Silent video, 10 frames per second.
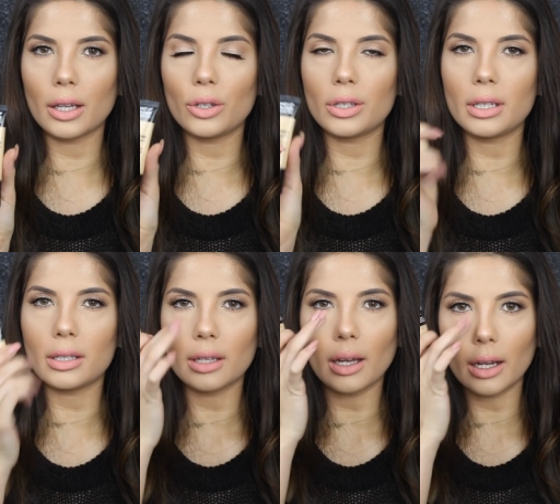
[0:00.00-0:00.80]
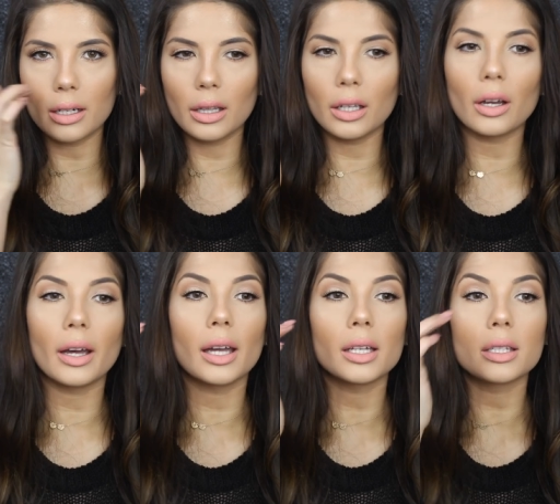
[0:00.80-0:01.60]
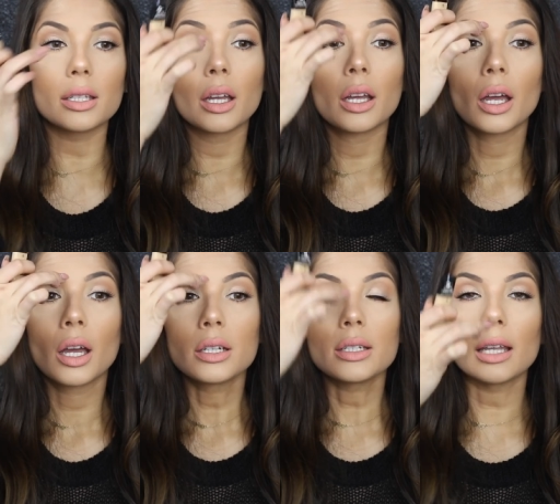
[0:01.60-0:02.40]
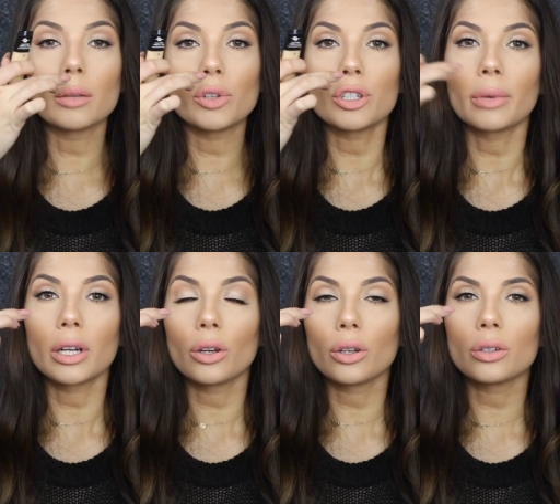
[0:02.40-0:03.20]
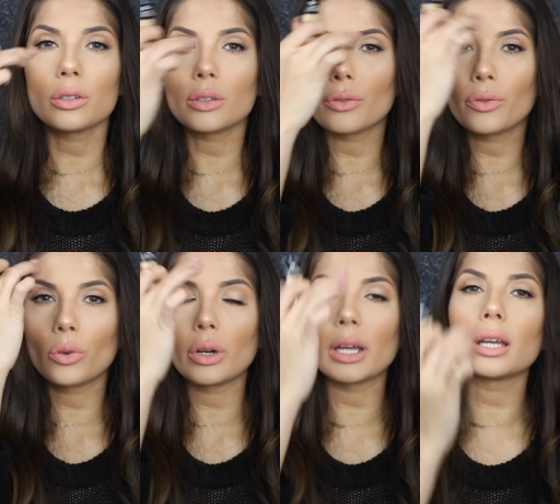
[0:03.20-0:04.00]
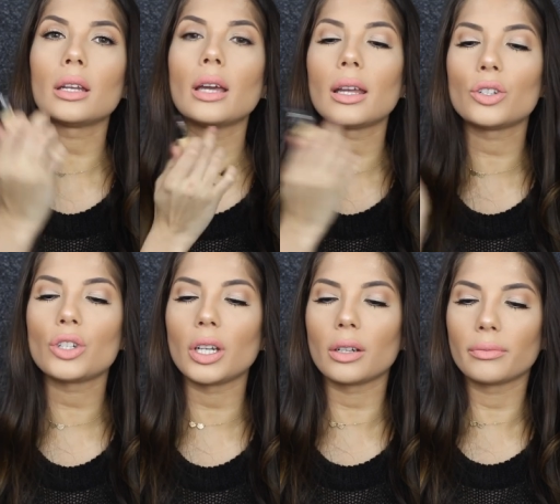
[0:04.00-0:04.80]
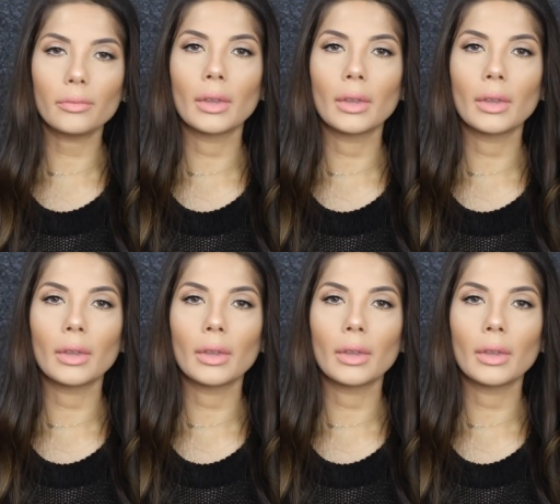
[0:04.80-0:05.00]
I use this under the eyes, down the bridge of my nose, forehead and chin.